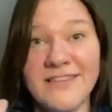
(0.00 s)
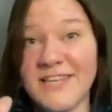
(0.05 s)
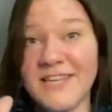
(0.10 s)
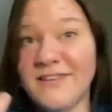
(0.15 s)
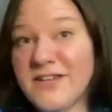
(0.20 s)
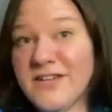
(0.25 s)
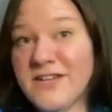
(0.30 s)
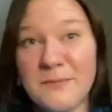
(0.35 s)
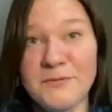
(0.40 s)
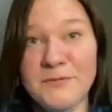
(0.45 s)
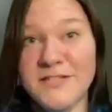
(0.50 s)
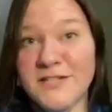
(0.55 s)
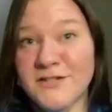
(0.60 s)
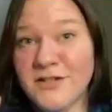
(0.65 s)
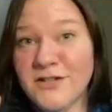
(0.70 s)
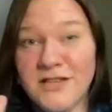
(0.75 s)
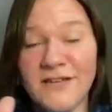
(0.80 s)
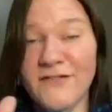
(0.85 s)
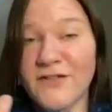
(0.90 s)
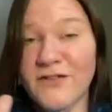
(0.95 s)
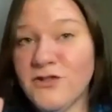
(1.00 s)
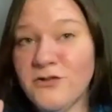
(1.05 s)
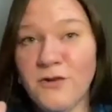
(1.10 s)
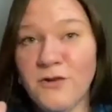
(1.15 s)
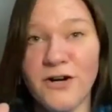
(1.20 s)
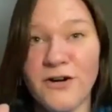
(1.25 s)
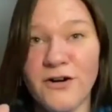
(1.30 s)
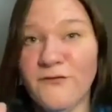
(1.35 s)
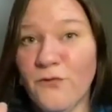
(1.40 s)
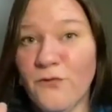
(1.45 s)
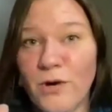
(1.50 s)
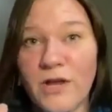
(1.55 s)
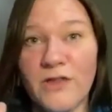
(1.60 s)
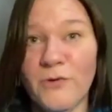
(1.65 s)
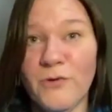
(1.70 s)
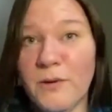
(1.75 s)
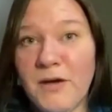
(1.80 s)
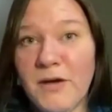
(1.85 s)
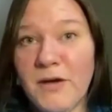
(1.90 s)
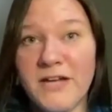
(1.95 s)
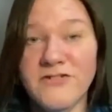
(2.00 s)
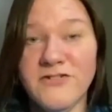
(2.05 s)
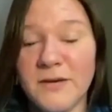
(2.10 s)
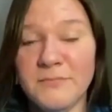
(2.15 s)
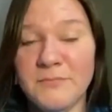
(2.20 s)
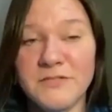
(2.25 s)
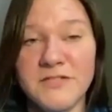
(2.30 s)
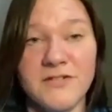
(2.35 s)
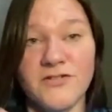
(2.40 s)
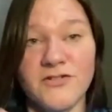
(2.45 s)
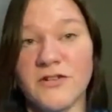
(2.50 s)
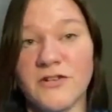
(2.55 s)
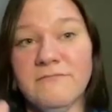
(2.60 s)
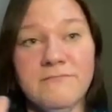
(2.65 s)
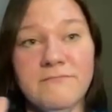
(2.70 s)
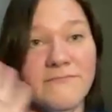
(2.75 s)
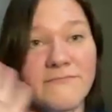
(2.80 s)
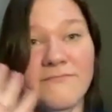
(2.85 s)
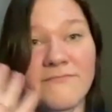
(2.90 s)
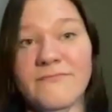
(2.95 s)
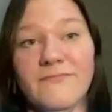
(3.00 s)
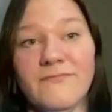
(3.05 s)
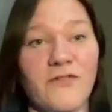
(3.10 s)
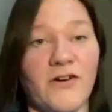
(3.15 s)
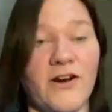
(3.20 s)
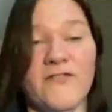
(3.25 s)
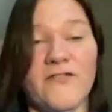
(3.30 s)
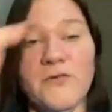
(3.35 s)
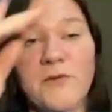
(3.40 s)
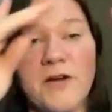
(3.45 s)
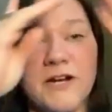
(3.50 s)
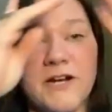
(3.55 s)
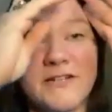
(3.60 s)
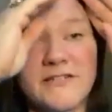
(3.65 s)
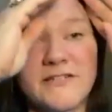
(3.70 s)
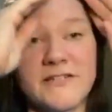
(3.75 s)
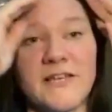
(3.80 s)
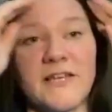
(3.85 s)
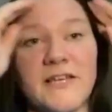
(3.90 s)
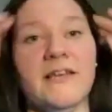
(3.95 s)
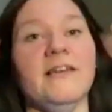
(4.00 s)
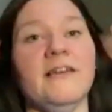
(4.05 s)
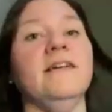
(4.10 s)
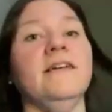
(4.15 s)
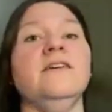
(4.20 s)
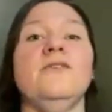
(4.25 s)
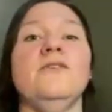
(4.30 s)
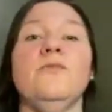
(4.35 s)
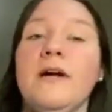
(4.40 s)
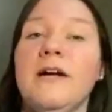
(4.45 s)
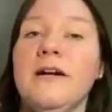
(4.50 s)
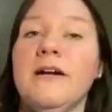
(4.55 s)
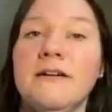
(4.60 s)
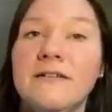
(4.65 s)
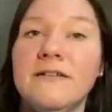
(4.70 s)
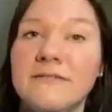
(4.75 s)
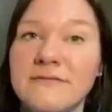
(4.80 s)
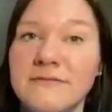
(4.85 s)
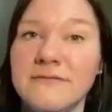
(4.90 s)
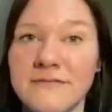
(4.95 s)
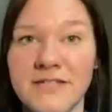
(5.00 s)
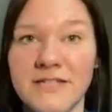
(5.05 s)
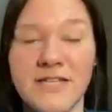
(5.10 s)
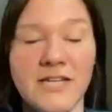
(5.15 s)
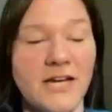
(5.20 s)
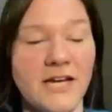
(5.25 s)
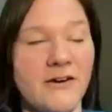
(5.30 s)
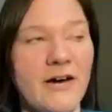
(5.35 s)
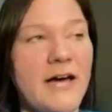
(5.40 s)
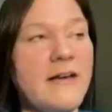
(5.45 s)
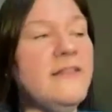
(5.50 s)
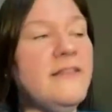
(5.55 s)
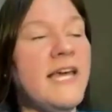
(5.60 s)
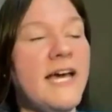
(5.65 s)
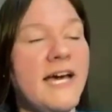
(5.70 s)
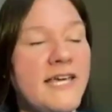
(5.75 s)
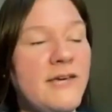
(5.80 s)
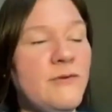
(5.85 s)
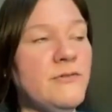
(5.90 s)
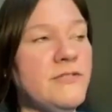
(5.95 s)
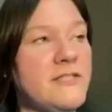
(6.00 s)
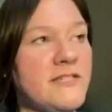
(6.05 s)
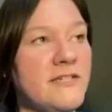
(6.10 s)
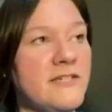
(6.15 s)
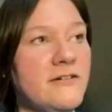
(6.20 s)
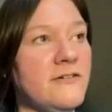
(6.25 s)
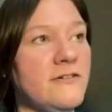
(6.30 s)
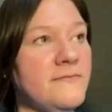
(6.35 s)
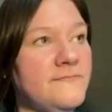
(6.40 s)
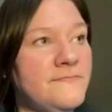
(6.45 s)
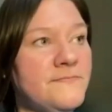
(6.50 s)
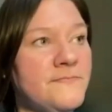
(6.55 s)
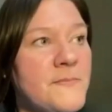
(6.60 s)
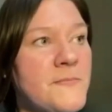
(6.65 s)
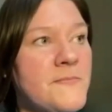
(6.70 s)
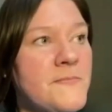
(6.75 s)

Leave a deposition, leave a 243-page deposition for everybody to see where, you know, yeah, he was still